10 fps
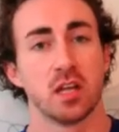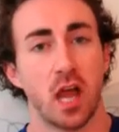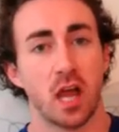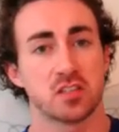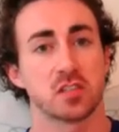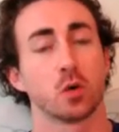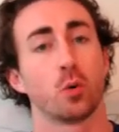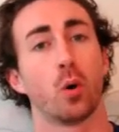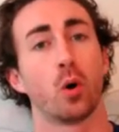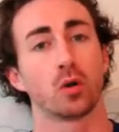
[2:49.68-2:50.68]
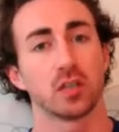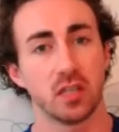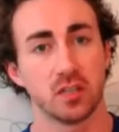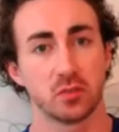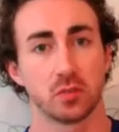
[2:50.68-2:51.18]
a slow walk
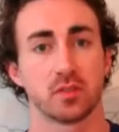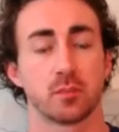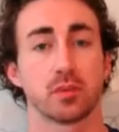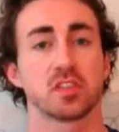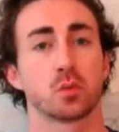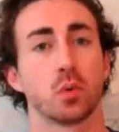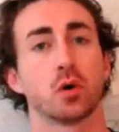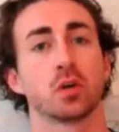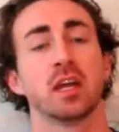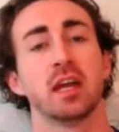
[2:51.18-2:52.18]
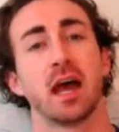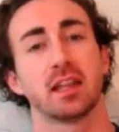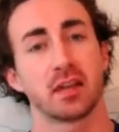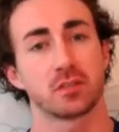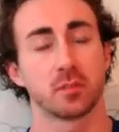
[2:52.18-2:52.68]
into a brisk walk, and
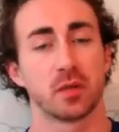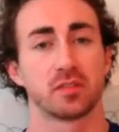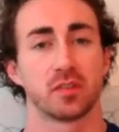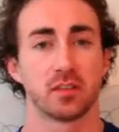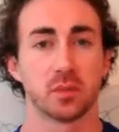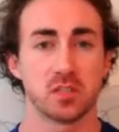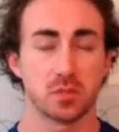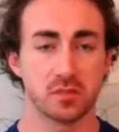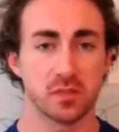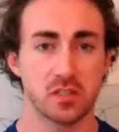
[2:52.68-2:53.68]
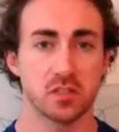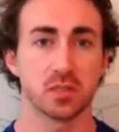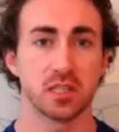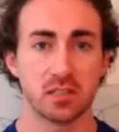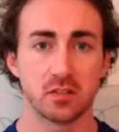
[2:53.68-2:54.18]
after about 5 minutes, when you feel some
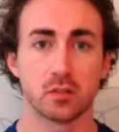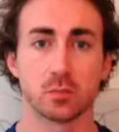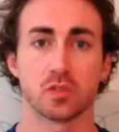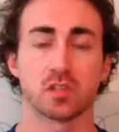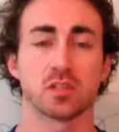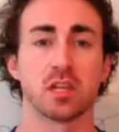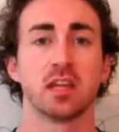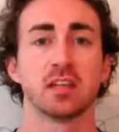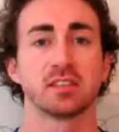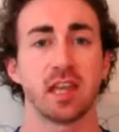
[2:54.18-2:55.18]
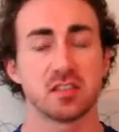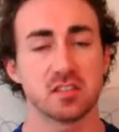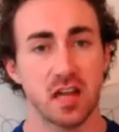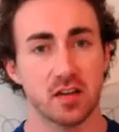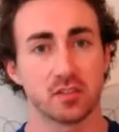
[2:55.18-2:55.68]
heat in your muscles, then
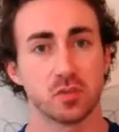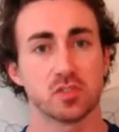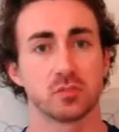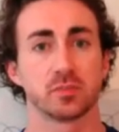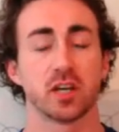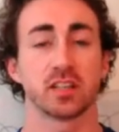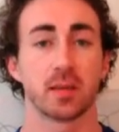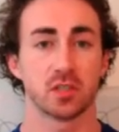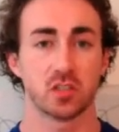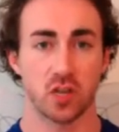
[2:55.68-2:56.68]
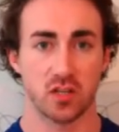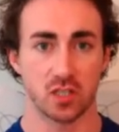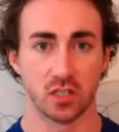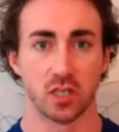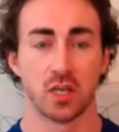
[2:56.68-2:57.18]
start to do some dynamic stretching.
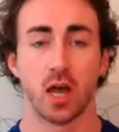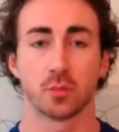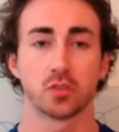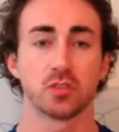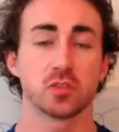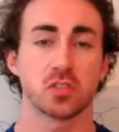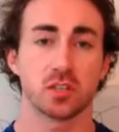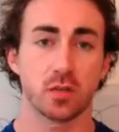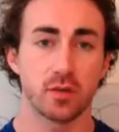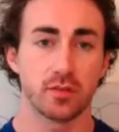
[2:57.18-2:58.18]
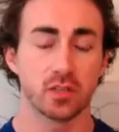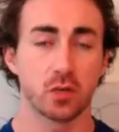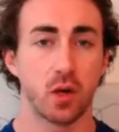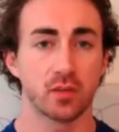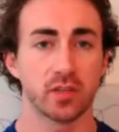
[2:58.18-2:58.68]
I'm going to do another video
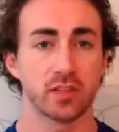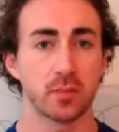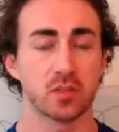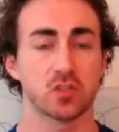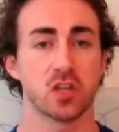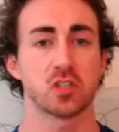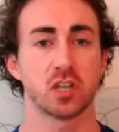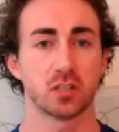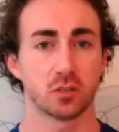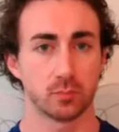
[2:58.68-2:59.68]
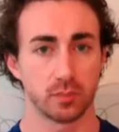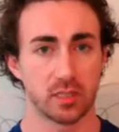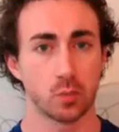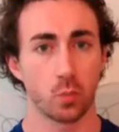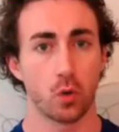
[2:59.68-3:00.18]
on dynamic stretching and a
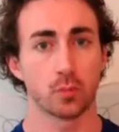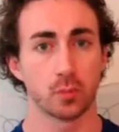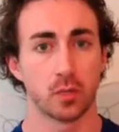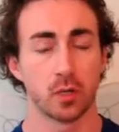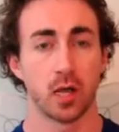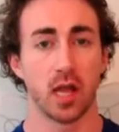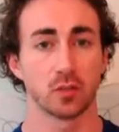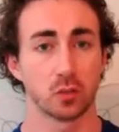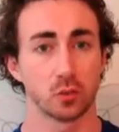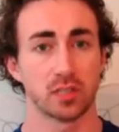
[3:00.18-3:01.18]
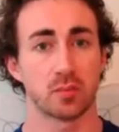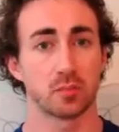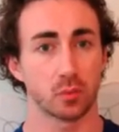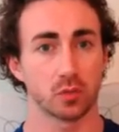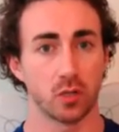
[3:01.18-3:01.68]
complete warm-up and cool down
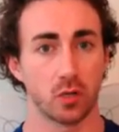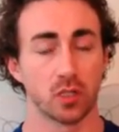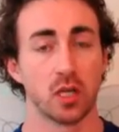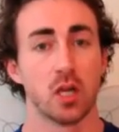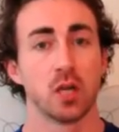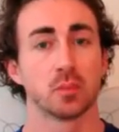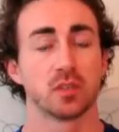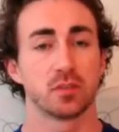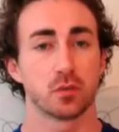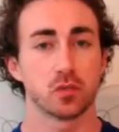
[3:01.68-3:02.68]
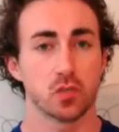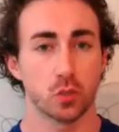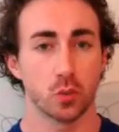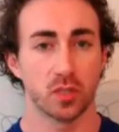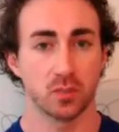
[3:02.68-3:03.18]
protocol, but if you're unsure
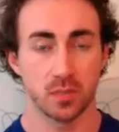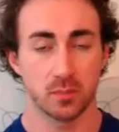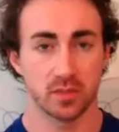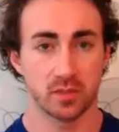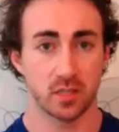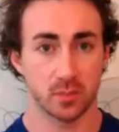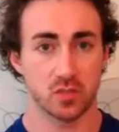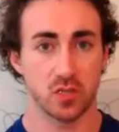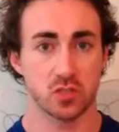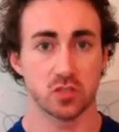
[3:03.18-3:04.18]
what I mean by dynamic stretching,